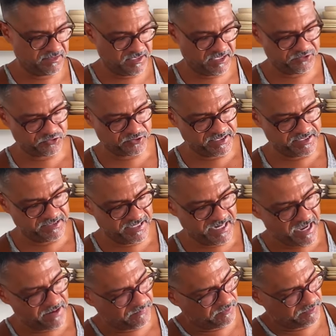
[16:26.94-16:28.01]
I drained the
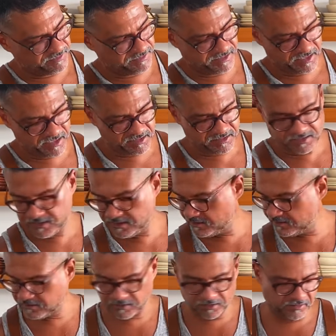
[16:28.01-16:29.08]
apple and the
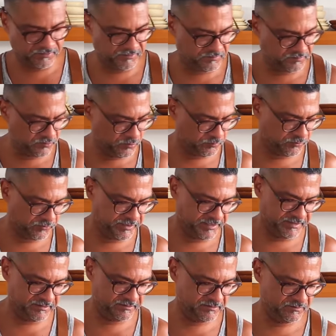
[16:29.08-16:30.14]
onion. Oh, it's so
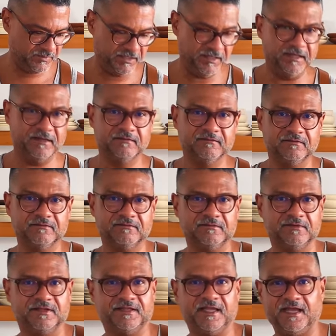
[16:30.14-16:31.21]
pretty, oh my God,
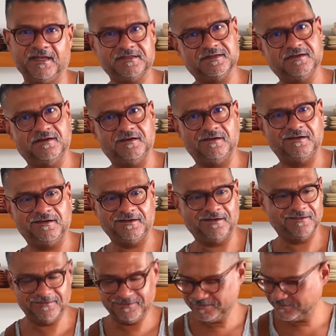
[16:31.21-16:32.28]
look at that. Oh,
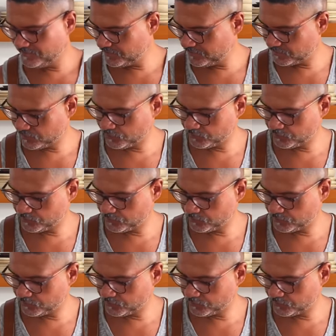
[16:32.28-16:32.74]
so